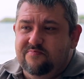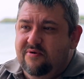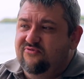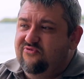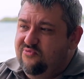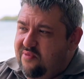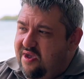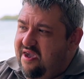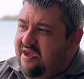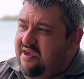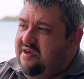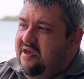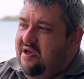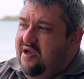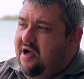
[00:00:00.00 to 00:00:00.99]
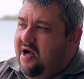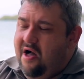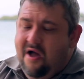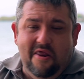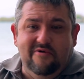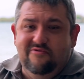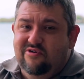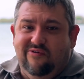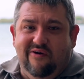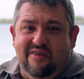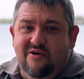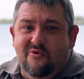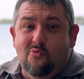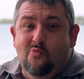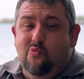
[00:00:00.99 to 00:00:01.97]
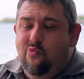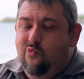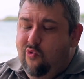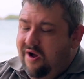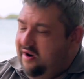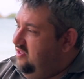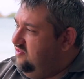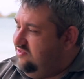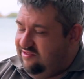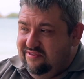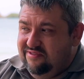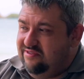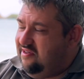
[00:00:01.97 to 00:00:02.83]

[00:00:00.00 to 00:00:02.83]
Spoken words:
but for me, I don't regret it one instant.